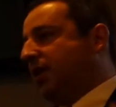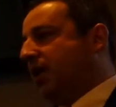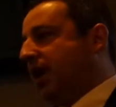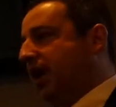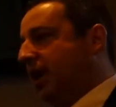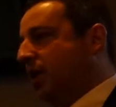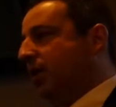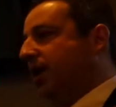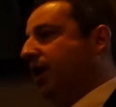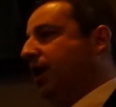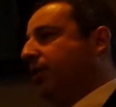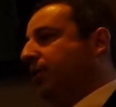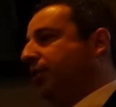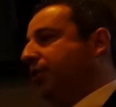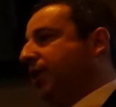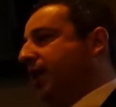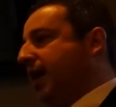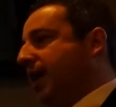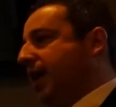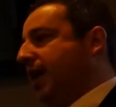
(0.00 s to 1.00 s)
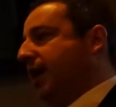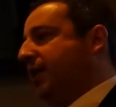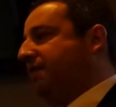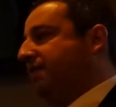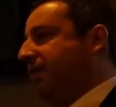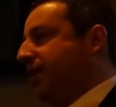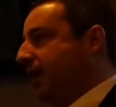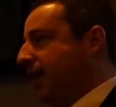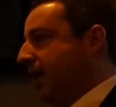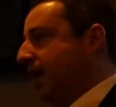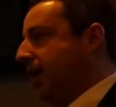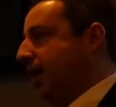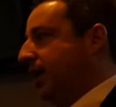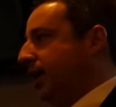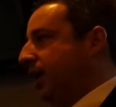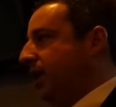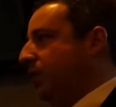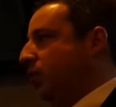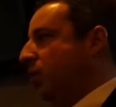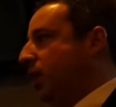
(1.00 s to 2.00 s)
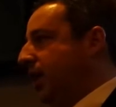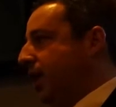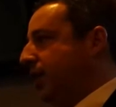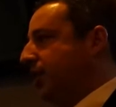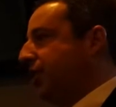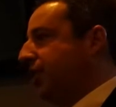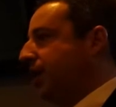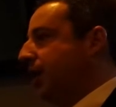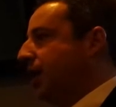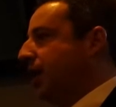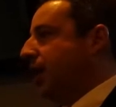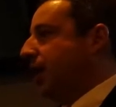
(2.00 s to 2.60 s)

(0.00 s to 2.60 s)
Ohio Health had affiliated with